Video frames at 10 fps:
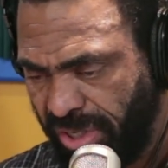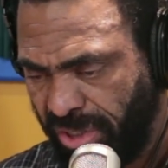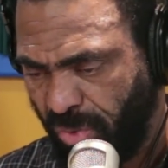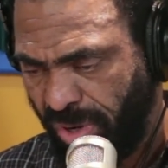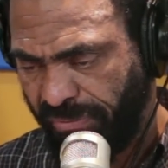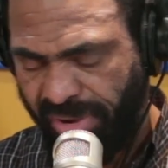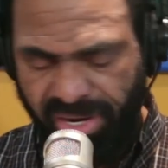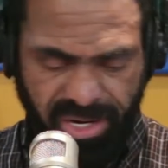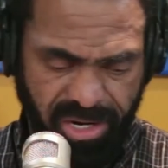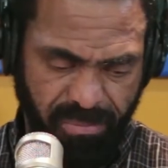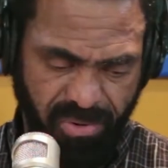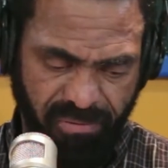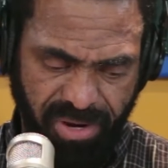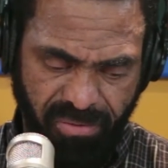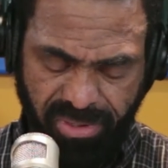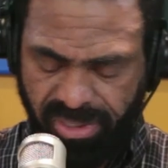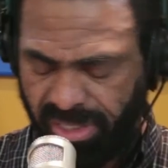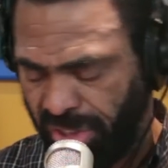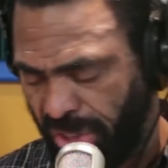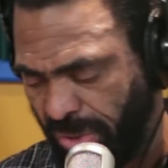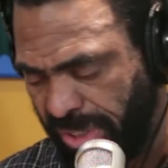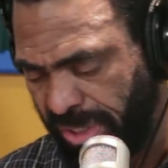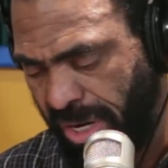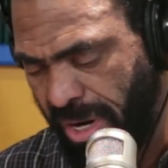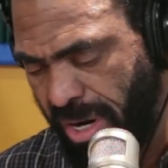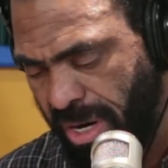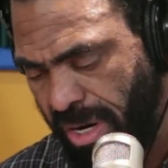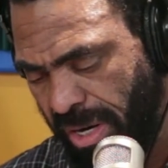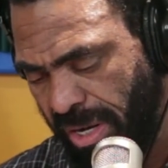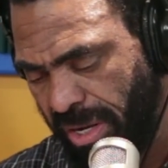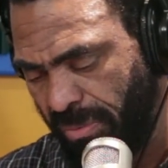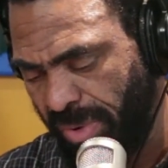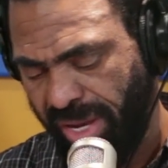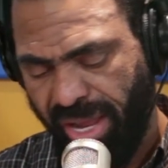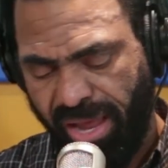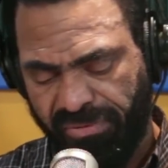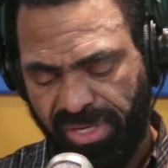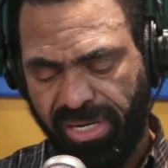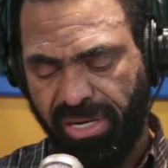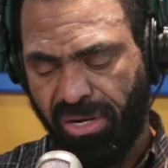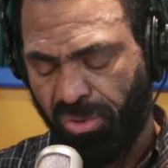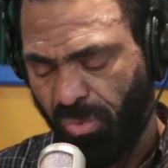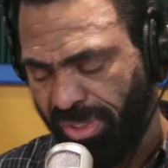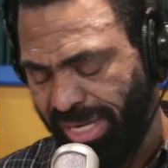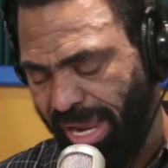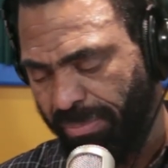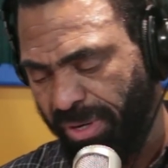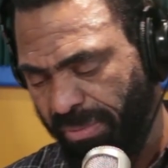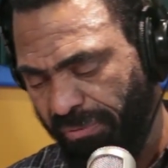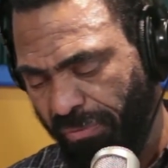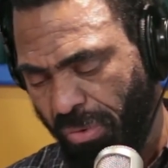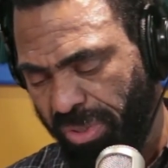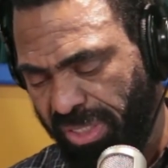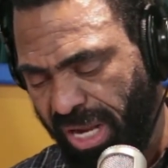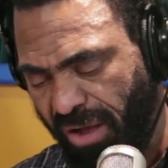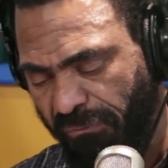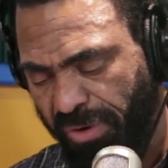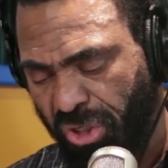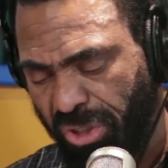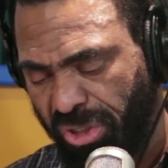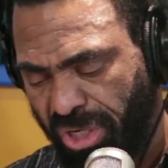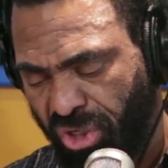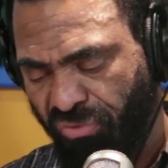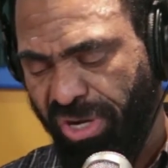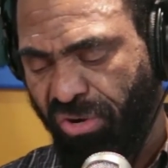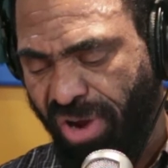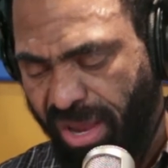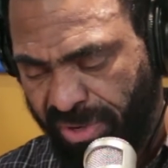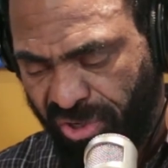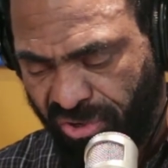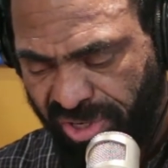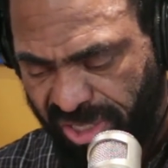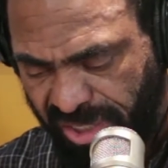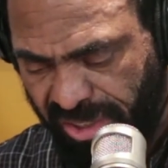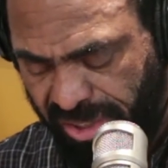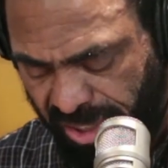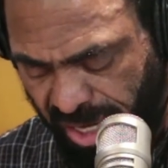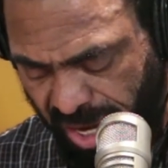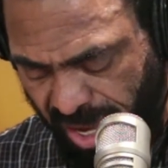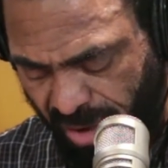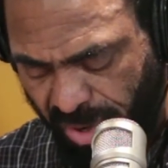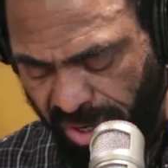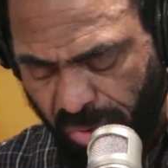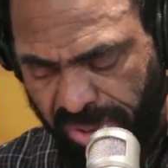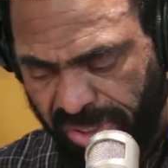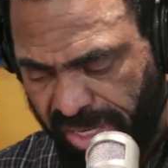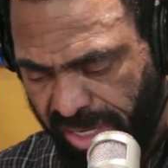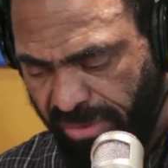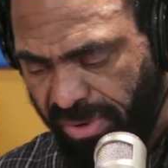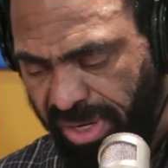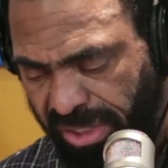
He's qualified in a number of areas articulated earlier. We have to get down to what's happening before us now. Vicious street crime in TNT. I want to go into that area.